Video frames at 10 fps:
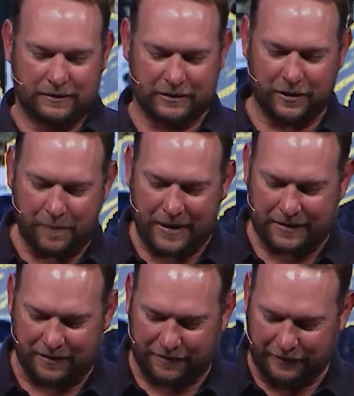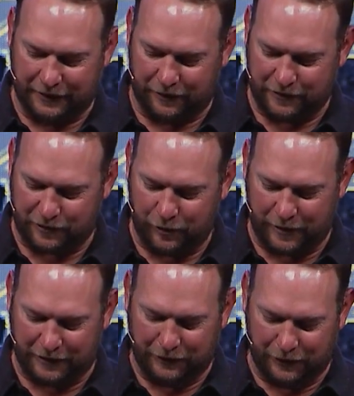Let's unpack this a little and see what
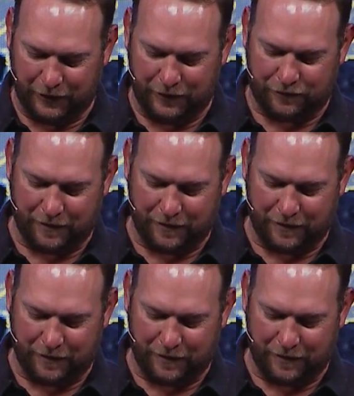we can learn